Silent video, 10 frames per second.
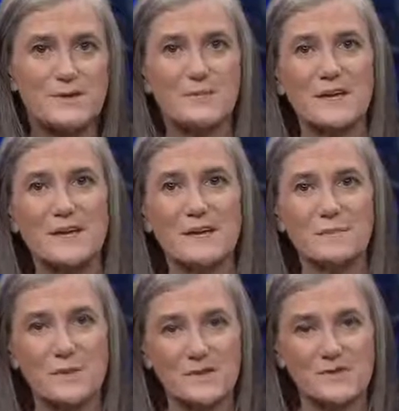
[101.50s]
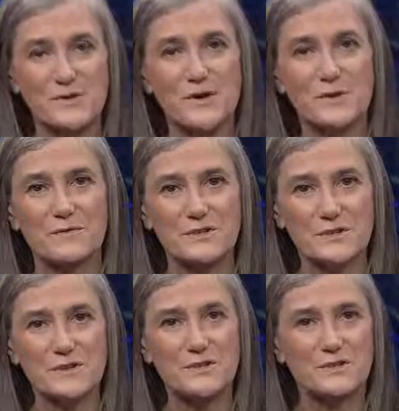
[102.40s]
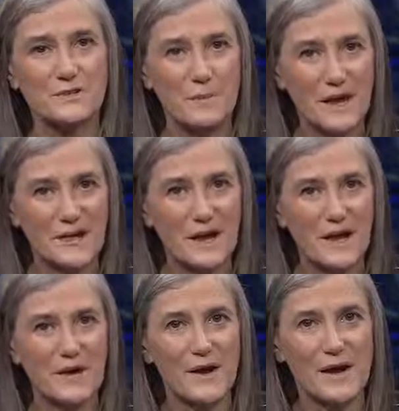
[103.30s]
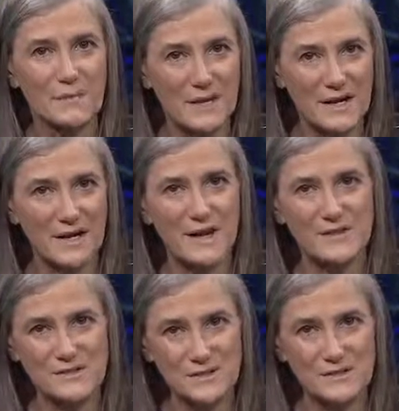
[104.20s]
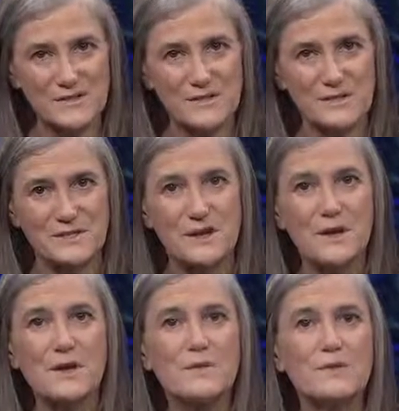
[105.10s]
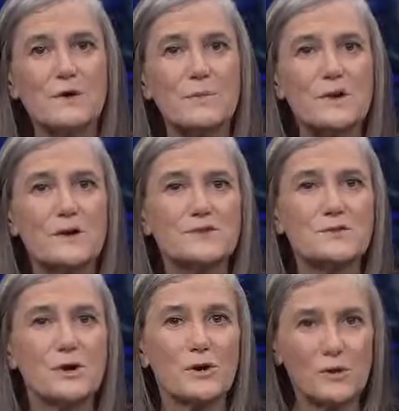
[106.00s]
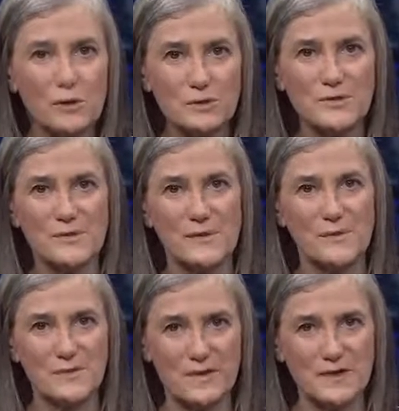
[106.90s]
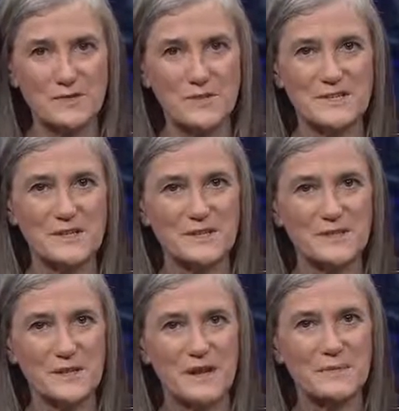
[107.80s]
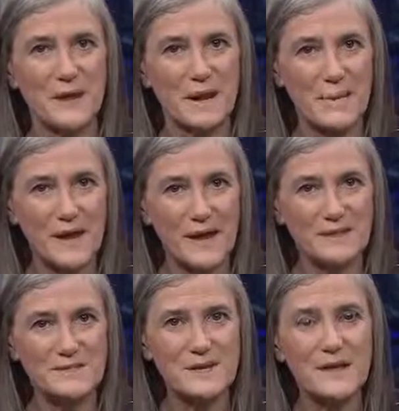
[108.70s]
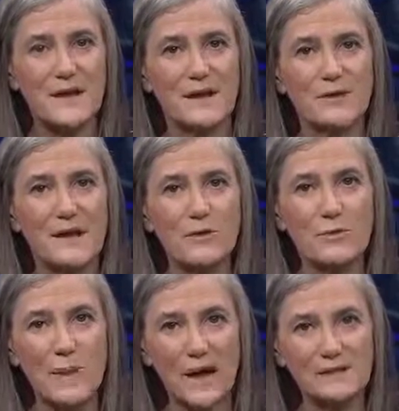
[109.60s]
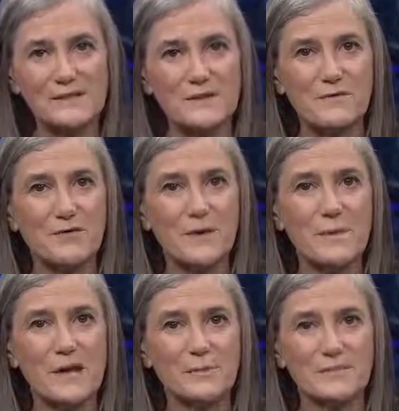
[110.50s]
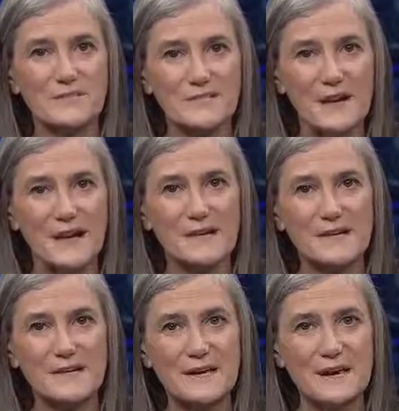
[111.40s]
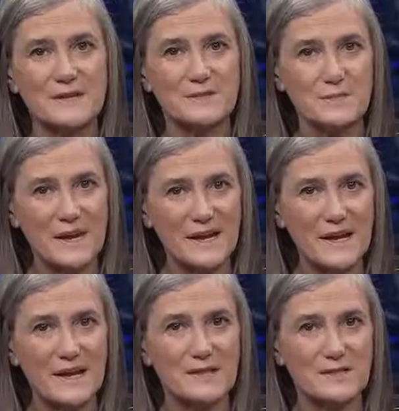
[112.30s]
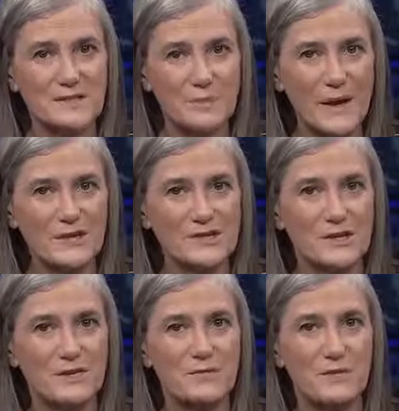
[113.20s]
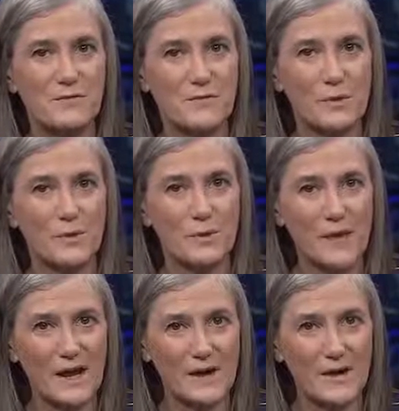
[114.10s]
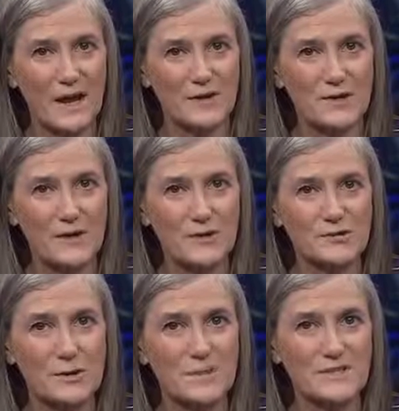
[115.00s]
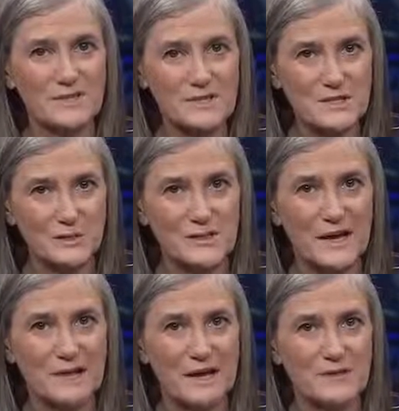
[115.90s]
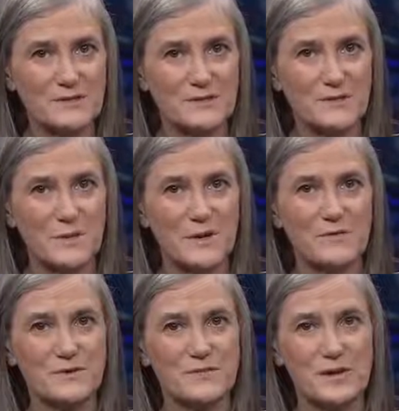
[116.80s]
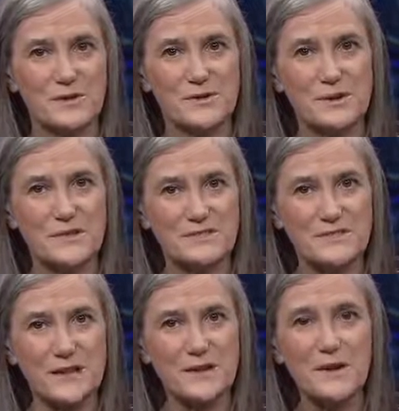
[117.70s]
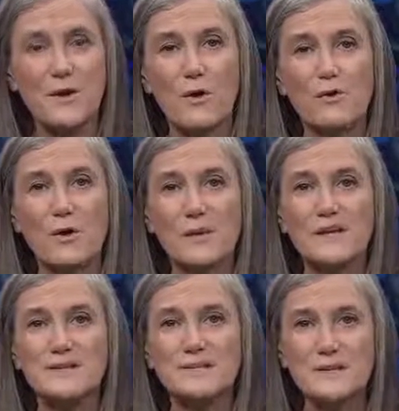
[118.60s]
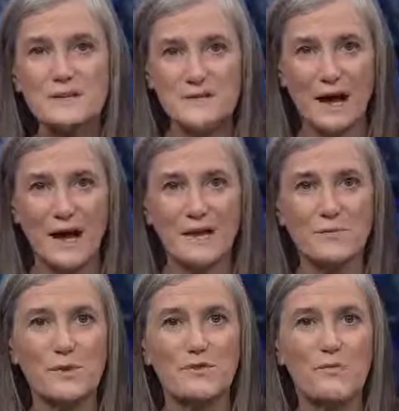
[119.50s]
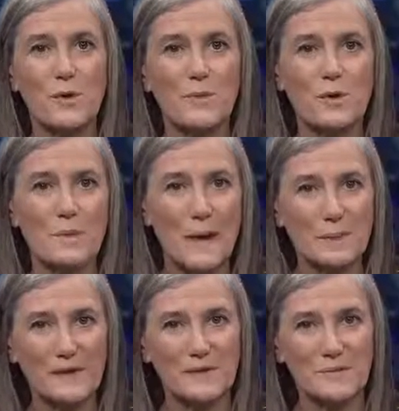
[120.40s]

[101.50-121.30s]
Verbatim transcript: to be Administrator of the Centers for Medicare and Medicaid Services. Verma has worked closely with Vice President-elect Mike Pence, and her health policy firm helped design Indiana's Medicaid expansion under the Affordable Care Act. Trump has still not announced his pick for Secretary of State, although he did dine with former Republican